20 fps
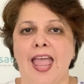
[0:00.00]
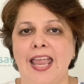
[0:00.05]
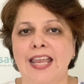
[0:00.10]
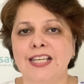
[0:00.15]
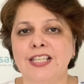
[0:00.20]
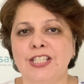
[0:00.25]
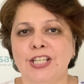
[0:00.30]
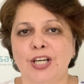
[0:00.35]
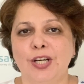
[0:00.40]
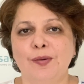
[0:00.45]

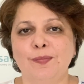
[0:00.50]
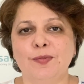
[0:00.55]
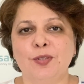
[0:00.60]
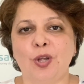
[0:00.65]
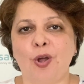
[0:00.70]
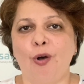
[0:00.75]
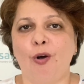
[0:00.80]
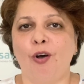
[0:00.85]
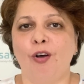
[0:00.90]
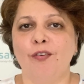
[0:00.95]
In terms
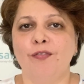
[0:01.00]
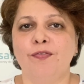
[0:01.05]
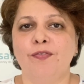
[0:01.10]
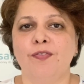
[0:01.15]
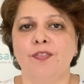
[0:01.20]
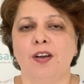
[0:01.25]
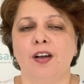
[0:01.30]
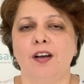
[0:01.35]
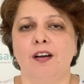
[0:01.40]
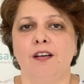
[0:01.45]
of
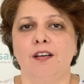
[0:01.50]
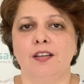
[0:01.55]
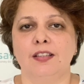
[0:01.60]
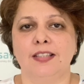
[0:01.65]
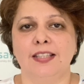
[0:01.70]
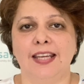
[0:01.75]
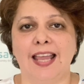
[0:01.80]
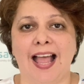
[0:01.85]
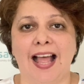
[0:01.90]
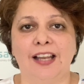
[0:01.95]

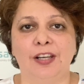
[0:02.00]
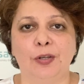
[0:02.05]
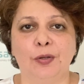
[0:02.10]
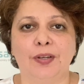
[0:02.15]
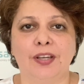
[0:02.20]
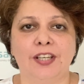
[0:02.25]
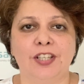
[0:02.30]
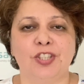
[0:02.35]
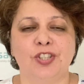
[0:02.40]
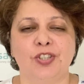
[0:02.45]
the
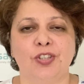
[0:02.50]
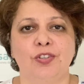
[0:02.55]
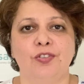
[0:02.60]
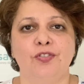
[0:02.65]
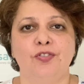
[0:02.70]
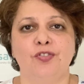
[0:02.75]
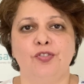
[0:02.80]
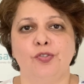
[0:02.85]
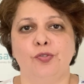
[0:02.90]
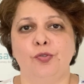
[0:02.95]

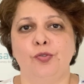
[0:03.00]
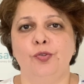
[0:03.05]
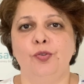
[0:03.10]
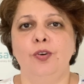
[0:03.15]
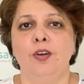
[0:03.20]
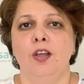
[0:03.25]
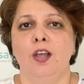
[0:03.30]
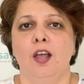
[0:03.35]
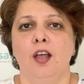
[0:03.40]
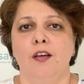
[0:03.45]
allocation to
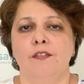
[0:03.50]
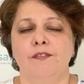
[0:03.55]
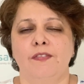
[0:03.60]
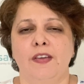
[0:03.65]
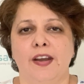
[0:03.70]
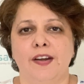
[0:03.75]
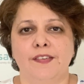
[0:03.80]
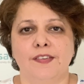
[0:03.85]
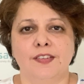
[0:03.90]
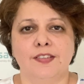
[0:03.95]

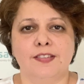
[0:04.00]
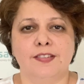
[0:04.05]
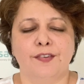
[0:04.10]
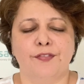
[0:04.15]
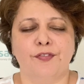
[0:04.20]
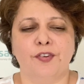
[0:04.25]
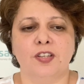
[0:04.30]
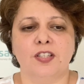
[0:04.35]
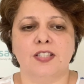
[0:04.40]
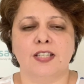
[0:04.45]
various
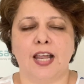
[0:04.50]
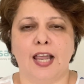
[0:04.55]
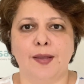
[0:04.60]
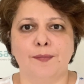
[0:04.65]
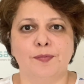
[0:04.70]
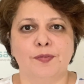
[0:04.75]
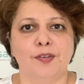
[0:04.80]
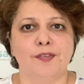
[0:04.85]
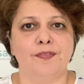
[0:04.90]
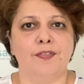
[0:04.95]
different
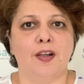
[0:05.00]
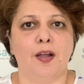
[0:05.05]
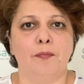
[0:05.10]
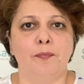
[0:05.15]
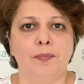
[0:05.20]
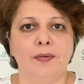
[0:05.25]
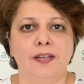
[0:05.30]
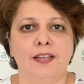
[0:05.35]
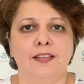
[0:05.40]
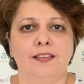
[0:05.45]
types of
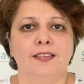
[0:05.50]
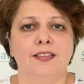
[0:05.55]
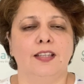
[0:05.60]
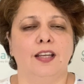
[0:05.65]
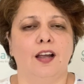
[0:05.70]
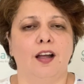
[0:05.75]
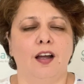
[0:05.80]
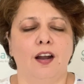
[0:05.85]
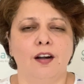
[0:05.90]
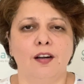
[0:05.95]
companies,
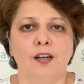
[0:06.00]
they are